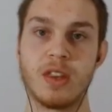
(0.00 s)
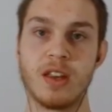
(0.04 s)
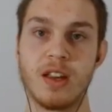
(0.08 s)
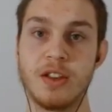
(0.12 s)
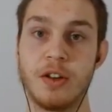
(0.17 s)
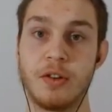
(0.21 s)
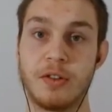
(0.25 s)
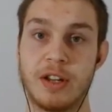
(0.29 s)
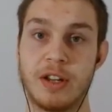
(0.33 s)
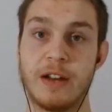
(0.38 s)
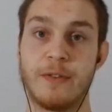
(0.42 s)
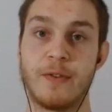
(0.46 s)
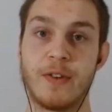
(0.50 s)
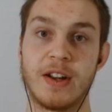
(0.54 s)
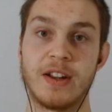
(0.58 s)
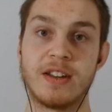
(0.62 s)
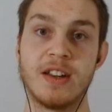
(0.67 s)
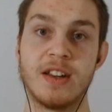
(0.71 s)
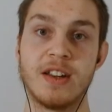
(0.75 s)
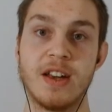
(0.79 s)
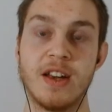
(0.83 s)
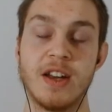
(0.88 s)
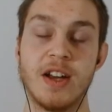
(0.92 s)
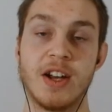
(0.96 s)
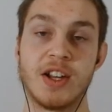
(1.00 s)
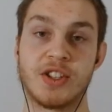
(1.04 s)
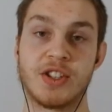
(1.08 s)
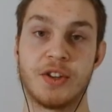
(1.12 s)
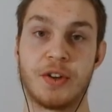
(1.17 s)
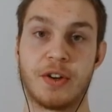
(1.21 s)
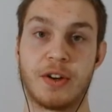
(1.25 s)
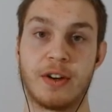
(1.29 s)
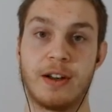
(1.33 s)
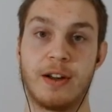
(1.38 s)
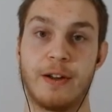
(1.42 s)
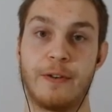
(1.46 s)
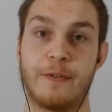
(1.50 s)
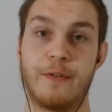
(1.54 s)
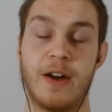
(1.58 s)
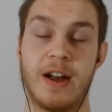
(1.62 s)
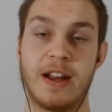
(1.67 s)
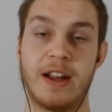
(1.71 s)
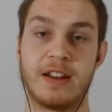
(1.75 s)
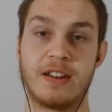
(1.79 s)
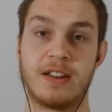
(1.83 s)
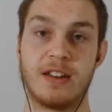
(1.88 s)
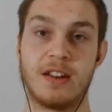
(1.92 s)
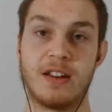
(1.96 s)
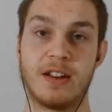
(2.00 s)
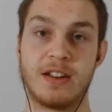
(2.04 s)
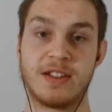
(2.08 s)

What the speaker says: No different. So they're going to fight